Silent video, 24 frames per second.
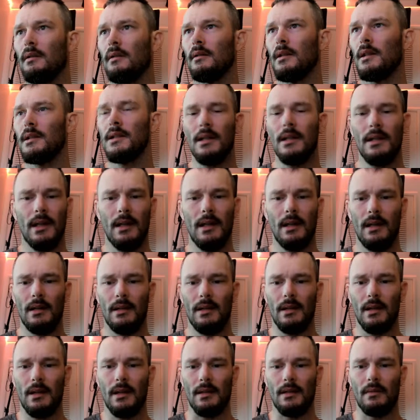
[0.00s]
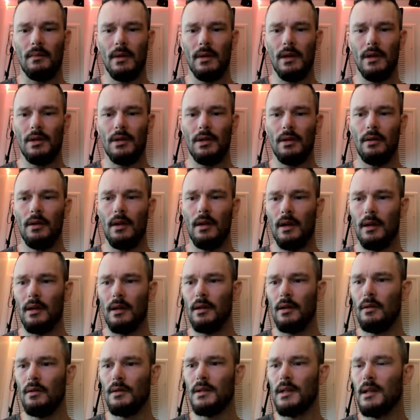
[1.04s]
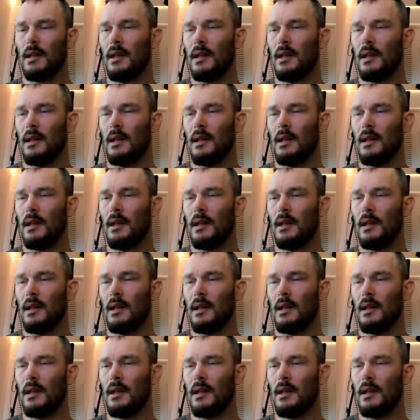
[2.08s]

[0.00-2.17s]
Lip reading: let's just get into this. We're going to show you how to use